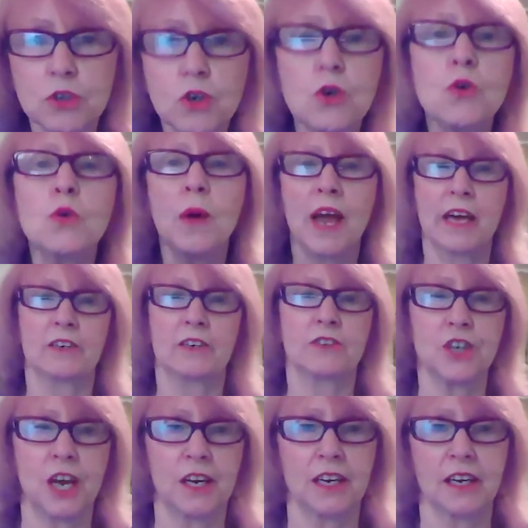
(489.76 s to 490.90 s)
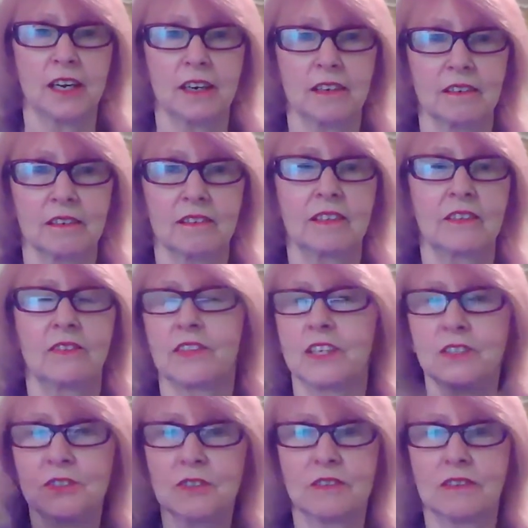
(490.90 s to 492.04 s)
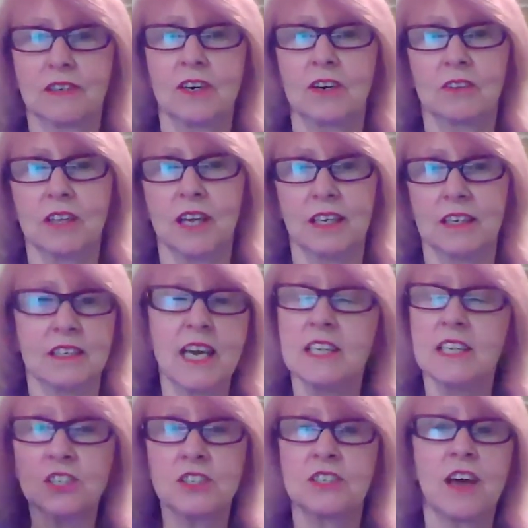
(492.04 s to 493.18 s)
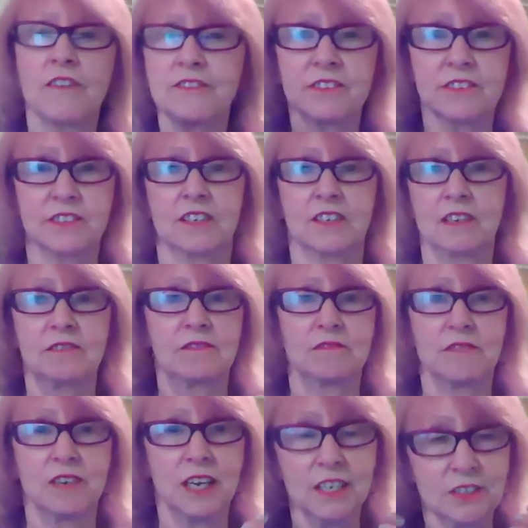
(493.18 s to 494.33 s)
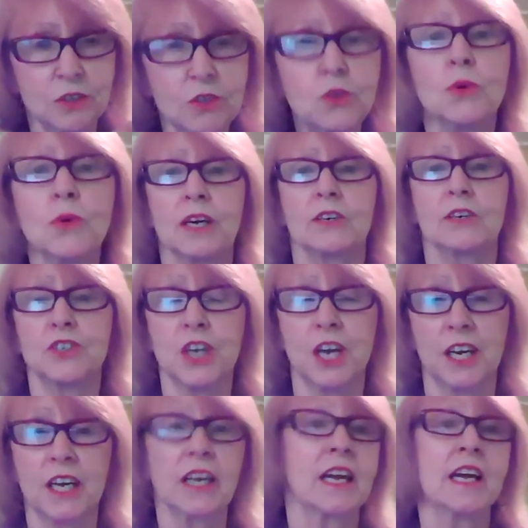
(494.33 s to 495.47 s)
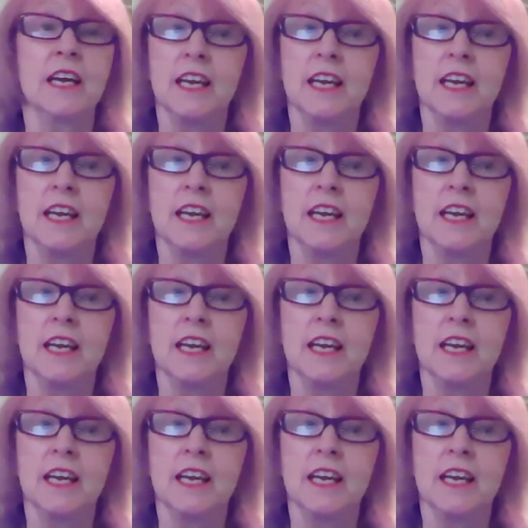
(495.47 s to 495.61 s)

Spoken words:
too energetic, that's, like attention deficit and too energetic,